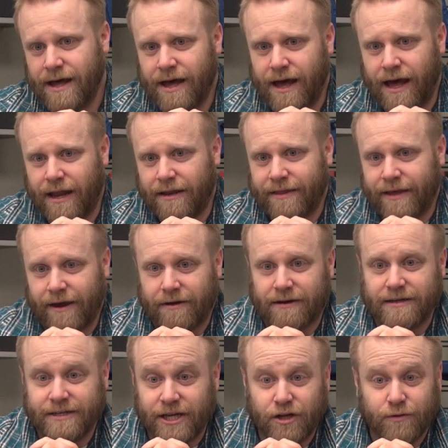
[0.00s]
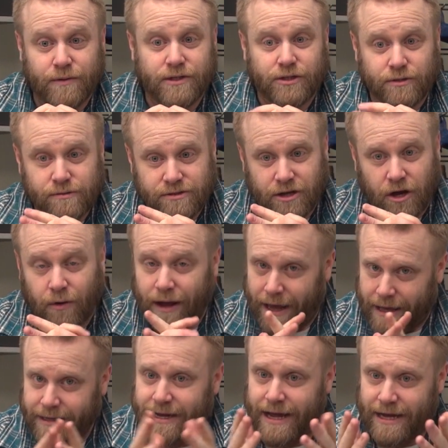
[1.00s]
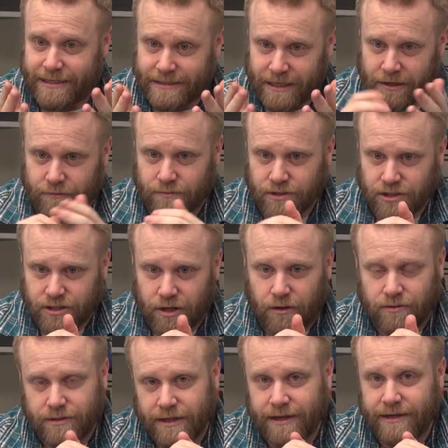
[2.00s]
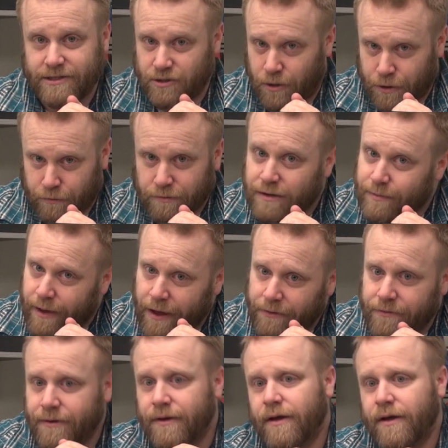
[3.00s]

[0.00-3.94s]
and they are continuing to do so, and as a result, it's on the rebound.